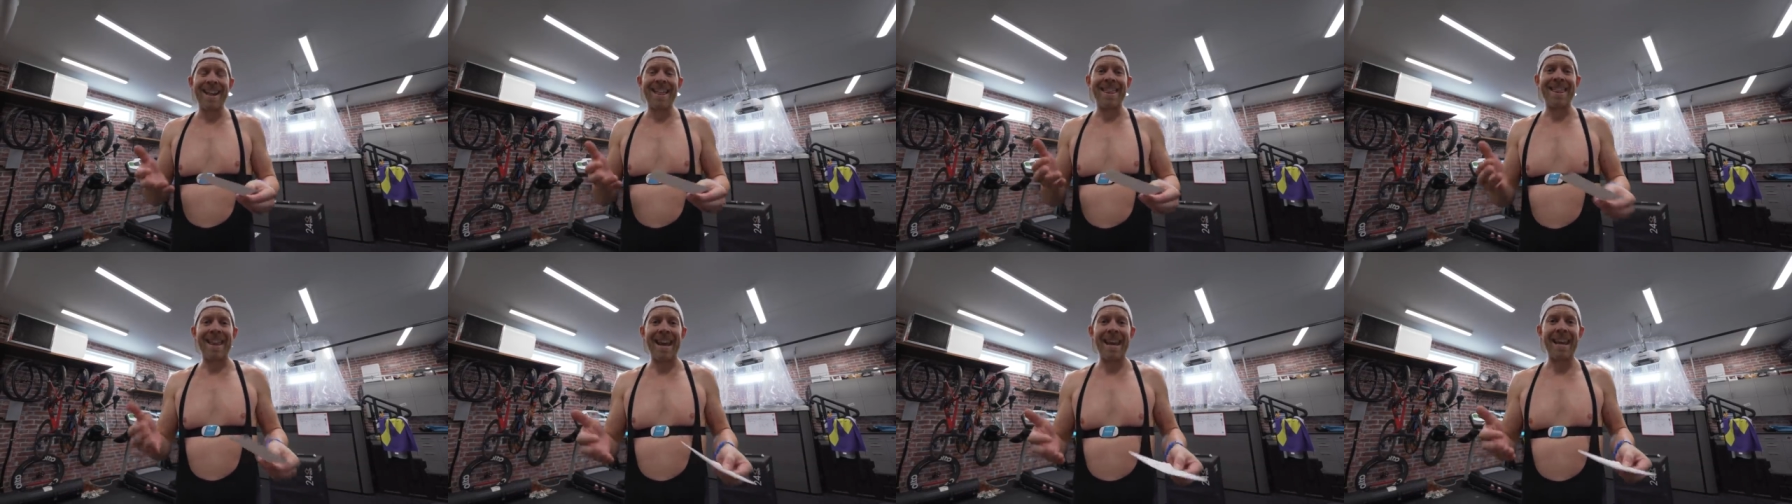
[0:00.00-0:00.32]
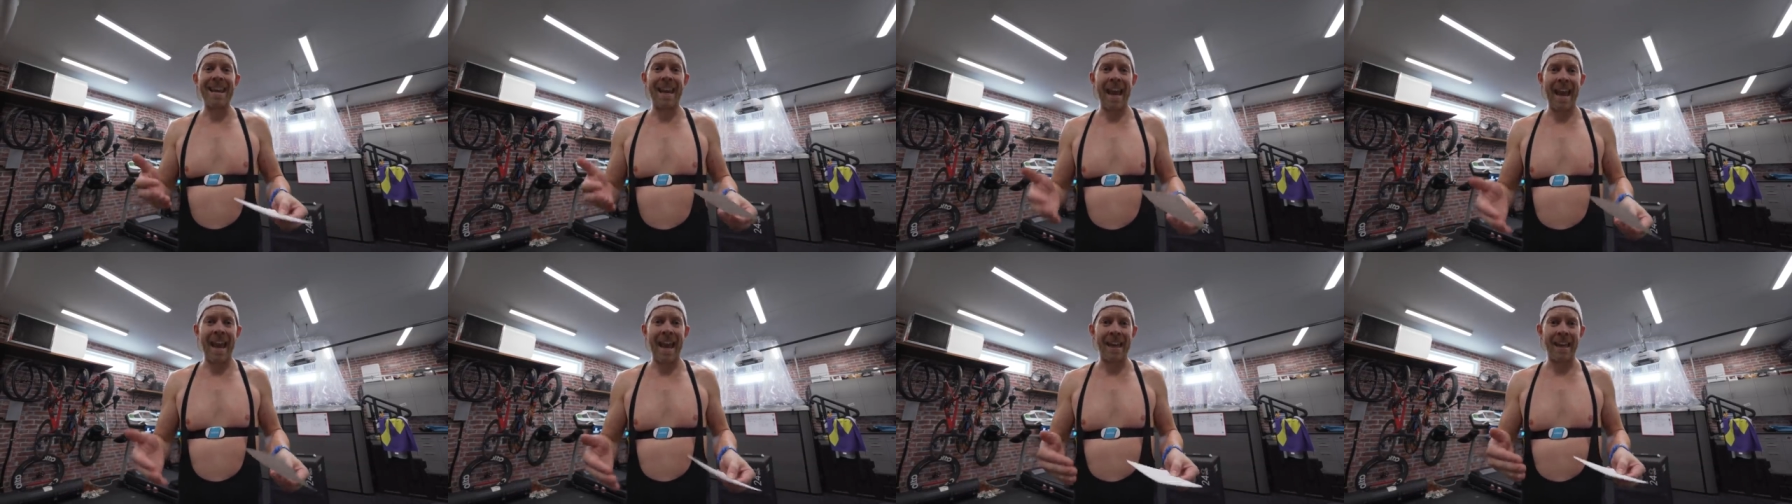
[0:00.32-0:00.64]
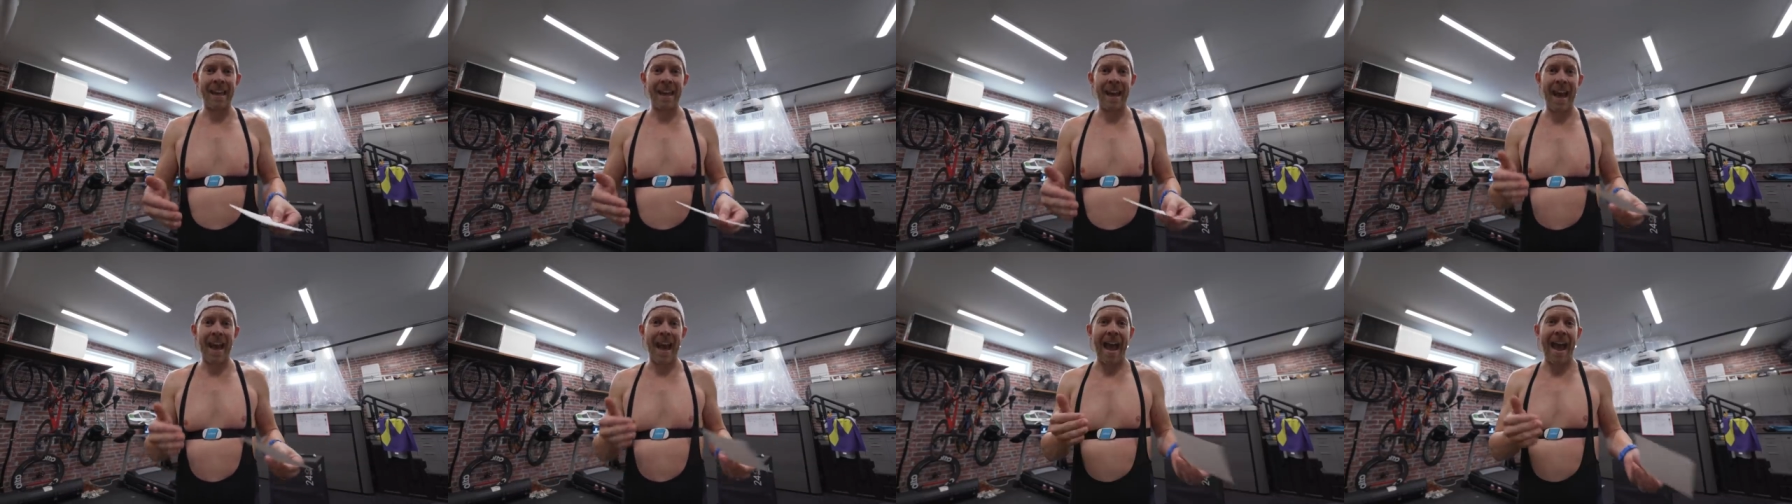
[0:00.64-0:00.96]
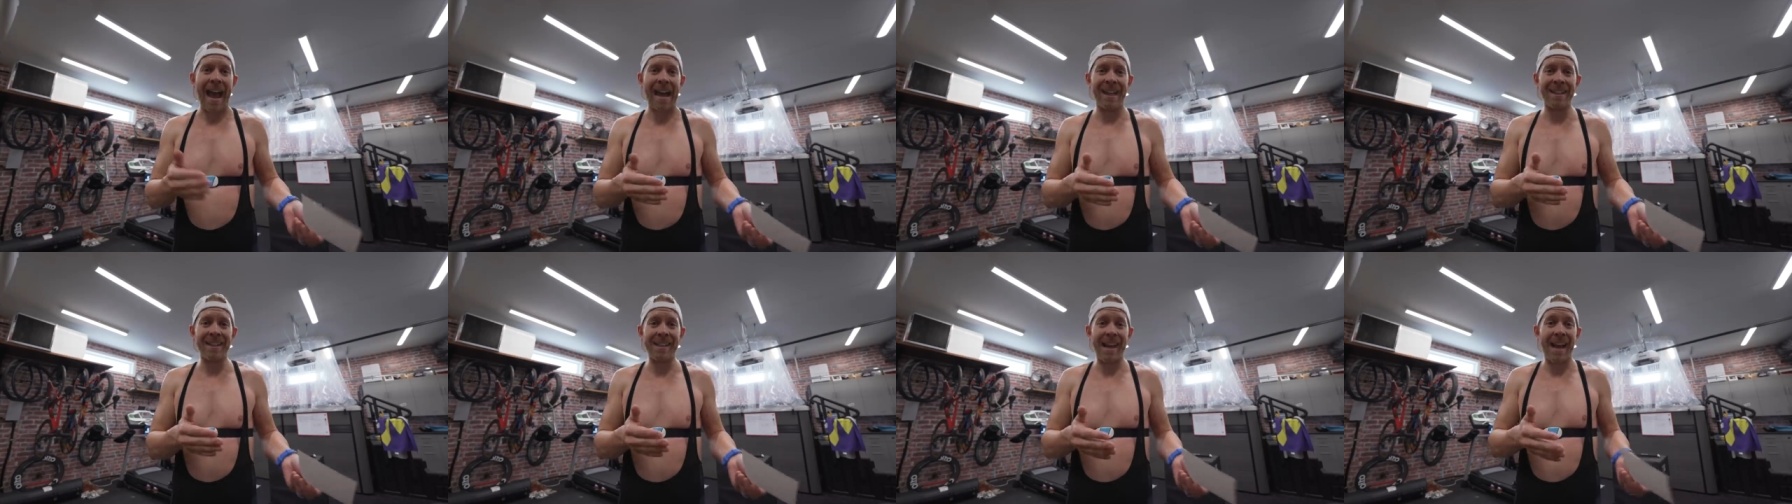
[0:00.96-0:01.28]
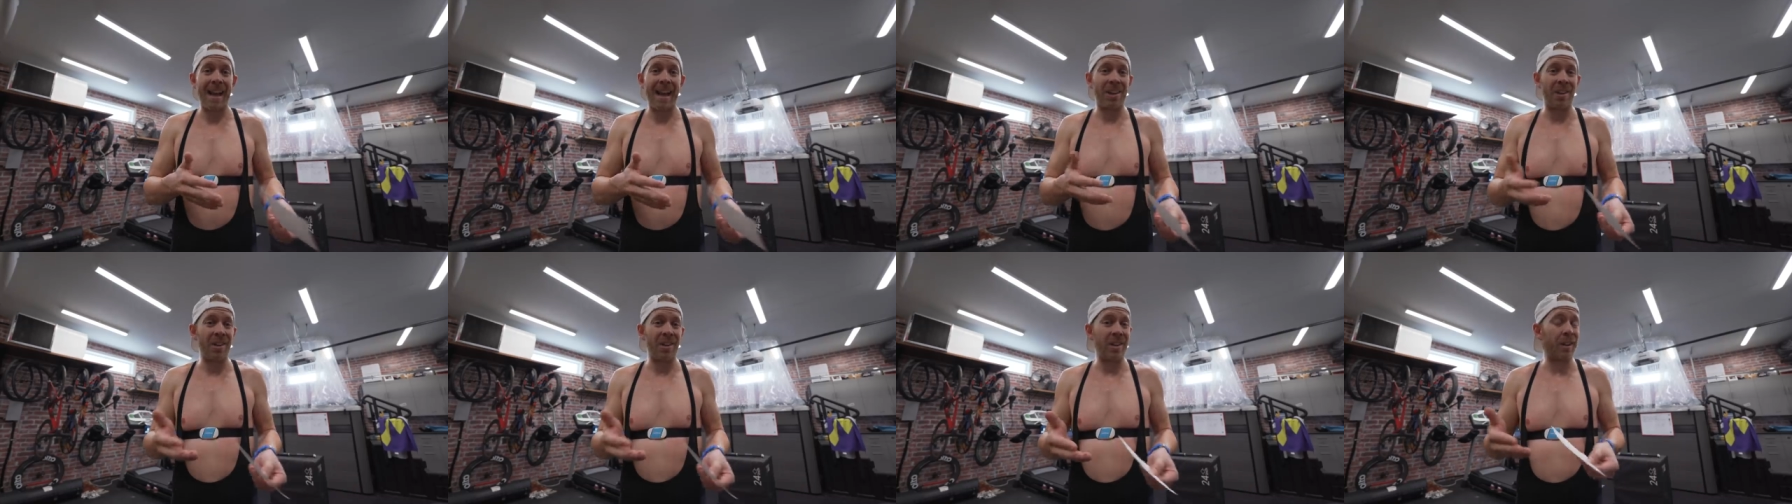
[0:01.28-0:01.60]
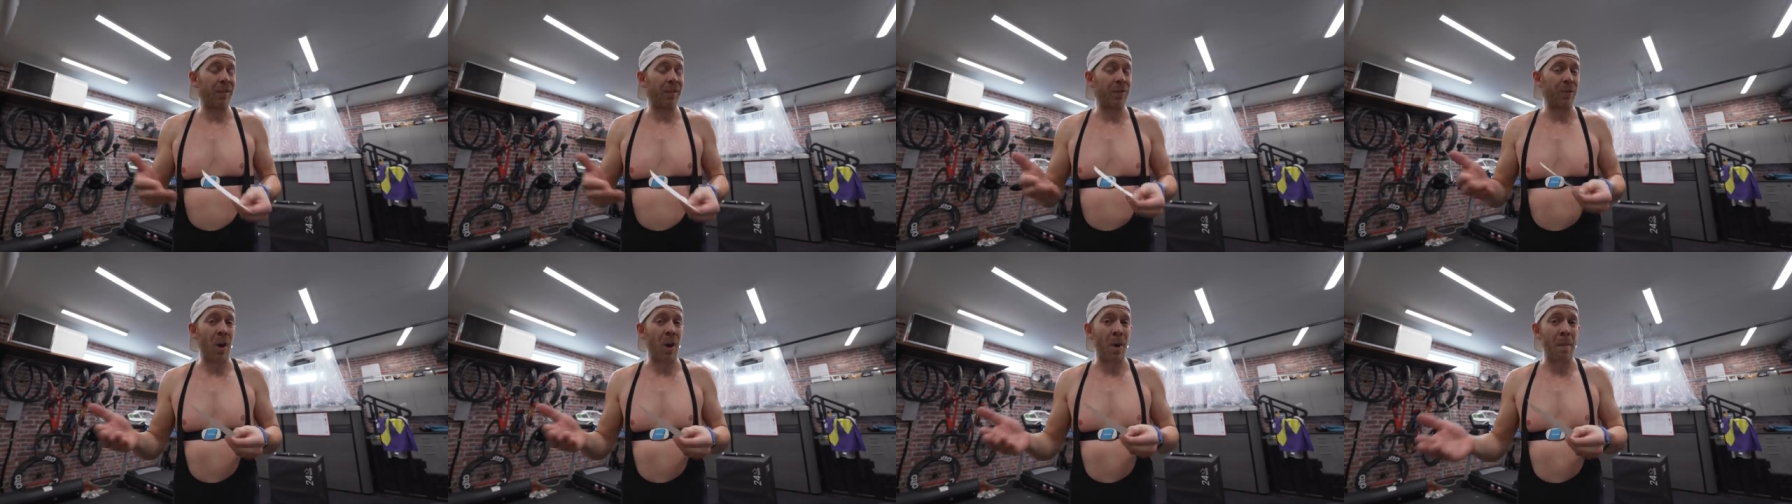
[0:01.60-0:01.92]
they get as accurate,
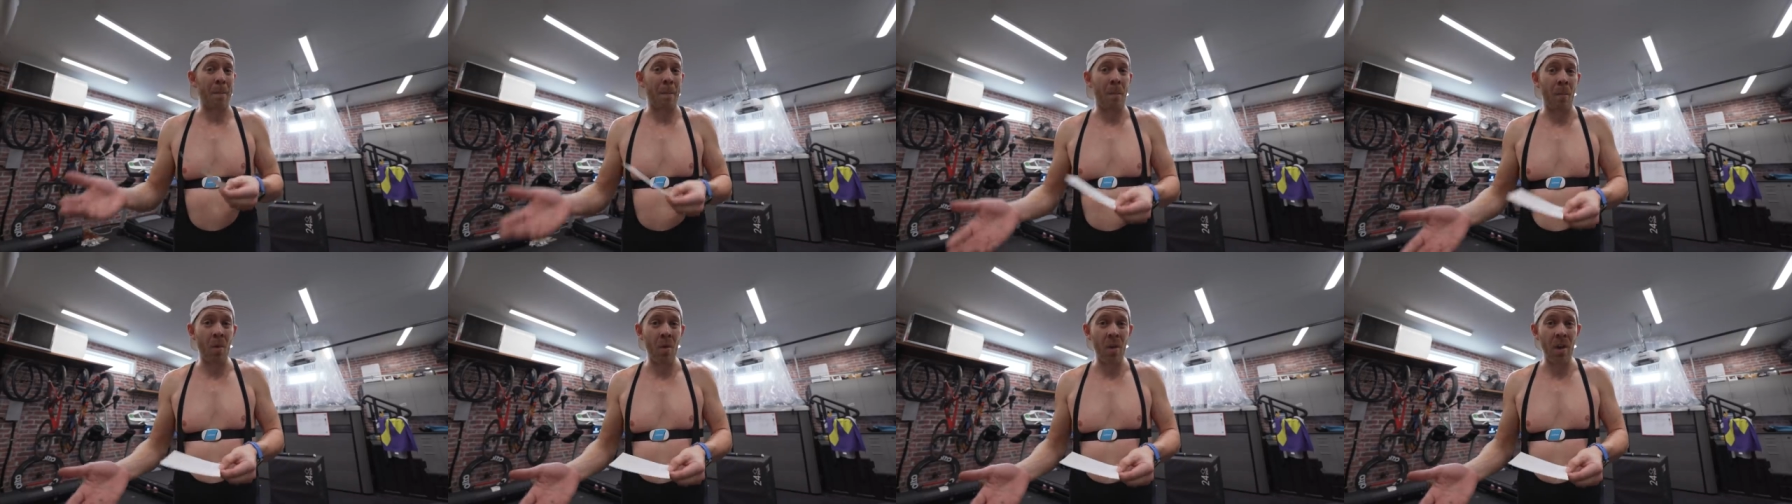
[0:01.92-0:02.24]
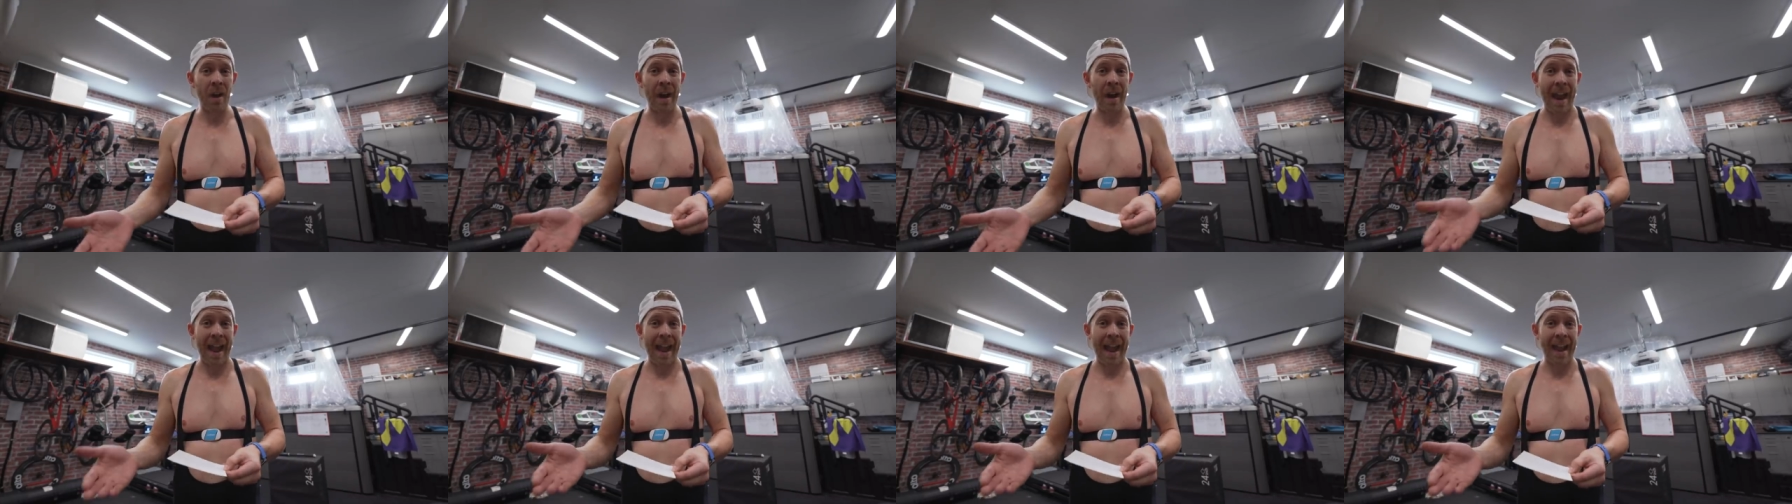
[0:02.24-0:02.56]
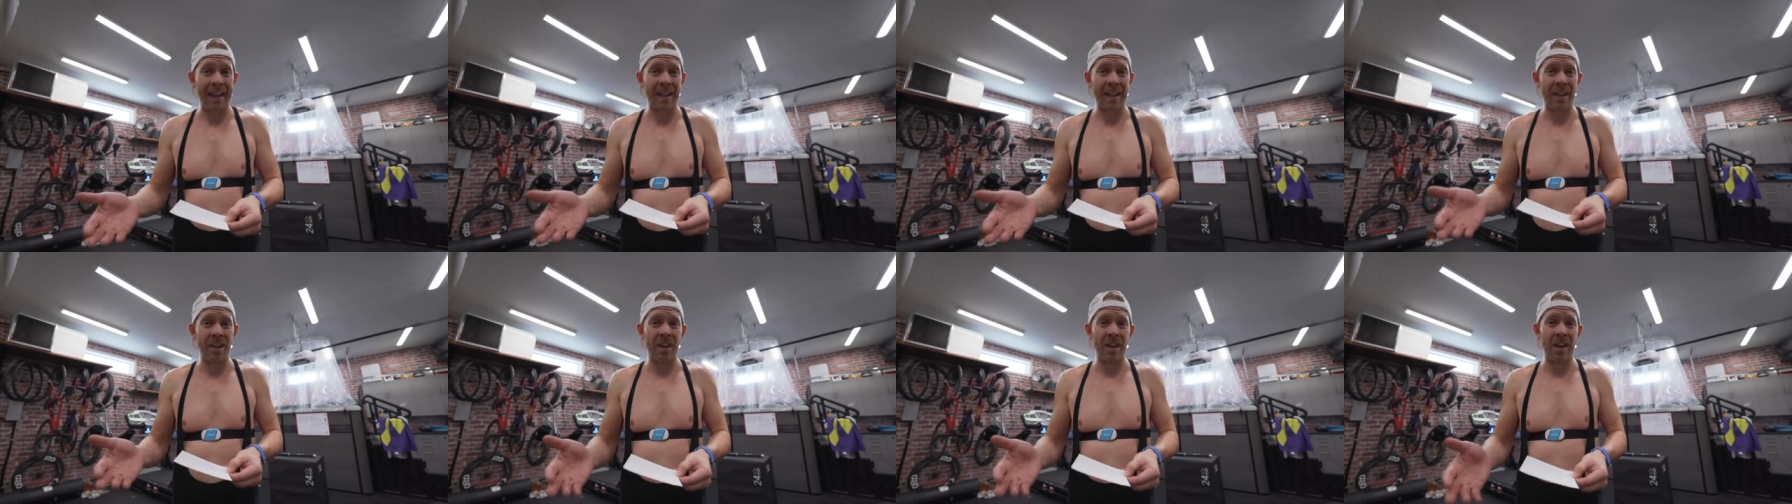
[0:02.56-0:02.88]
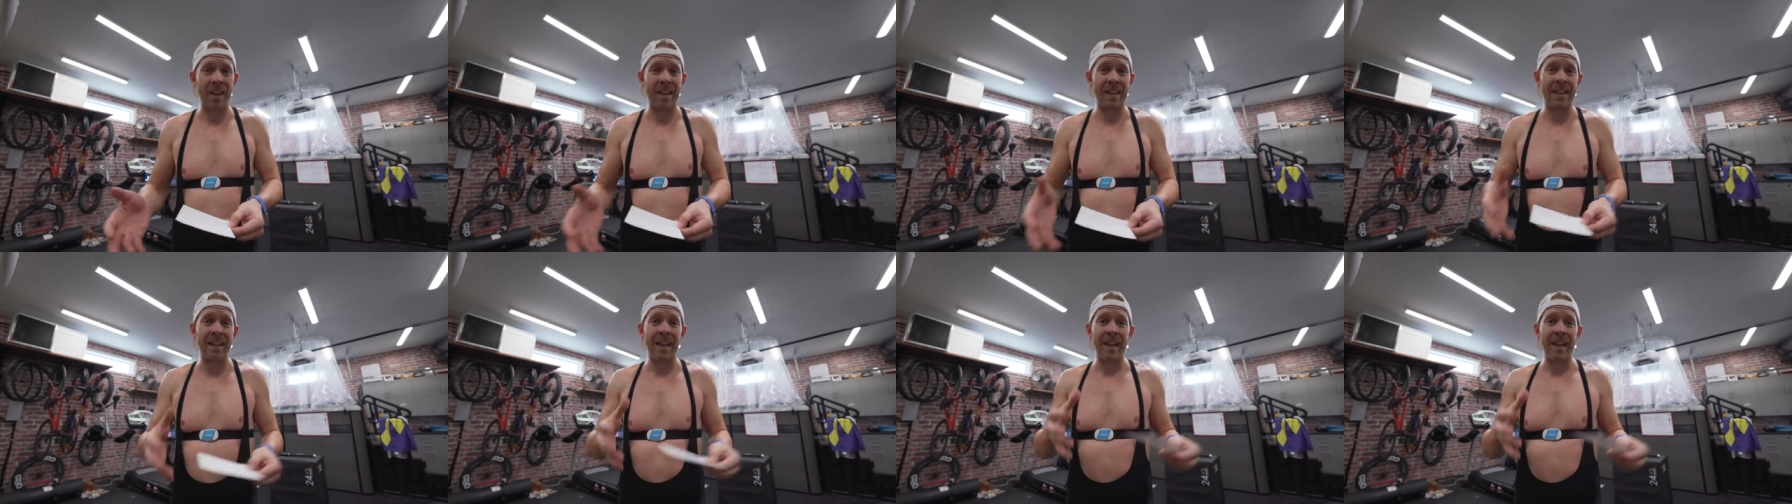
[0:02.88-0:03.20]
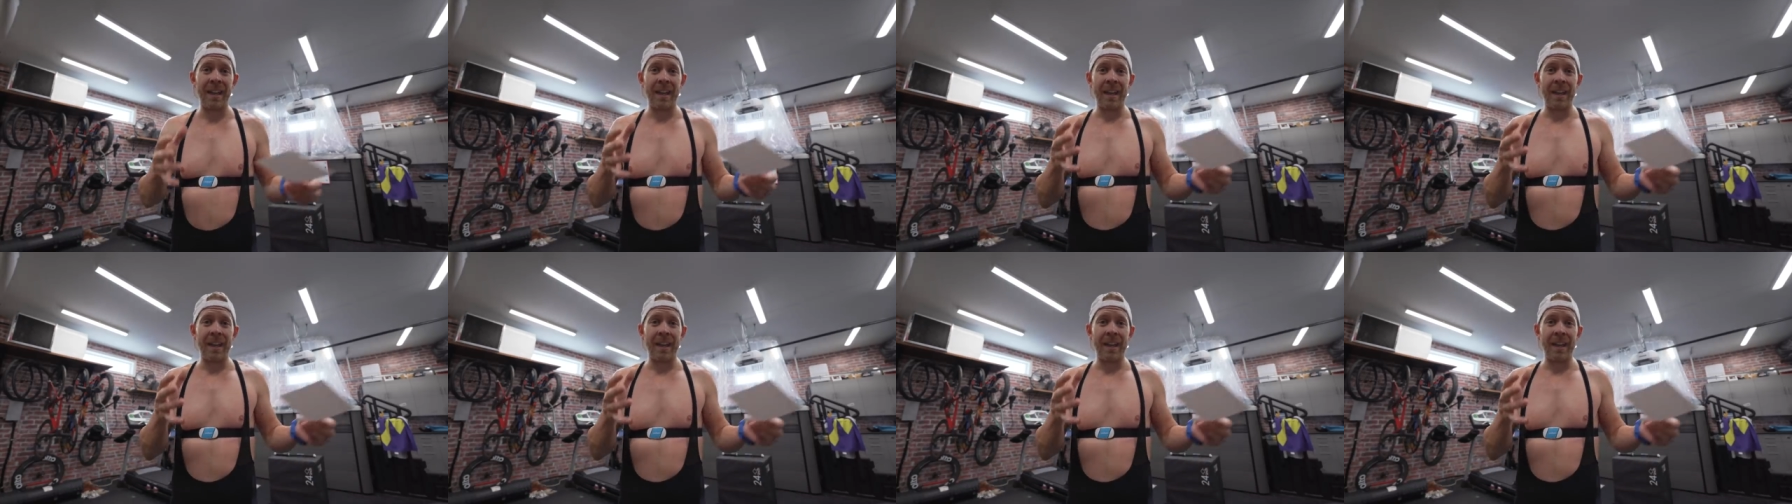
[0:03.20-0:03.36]
if not more accurate,